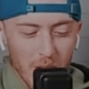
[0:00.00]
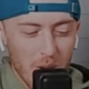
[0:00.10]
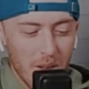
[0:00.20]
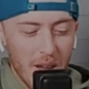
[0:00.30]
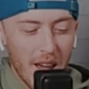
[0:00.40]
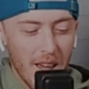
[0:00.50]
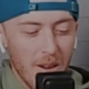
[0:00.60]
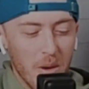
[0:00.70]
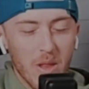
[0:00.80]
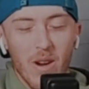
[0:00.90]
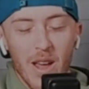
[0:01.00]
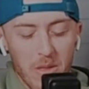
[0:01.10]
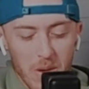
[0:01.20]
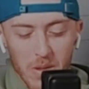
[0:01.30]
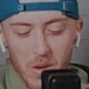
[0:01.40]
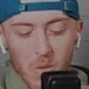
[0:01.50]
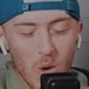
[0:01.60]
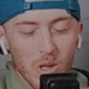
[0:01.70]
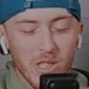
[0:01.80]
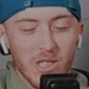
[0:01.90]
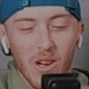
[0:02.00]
their when they're at their worst.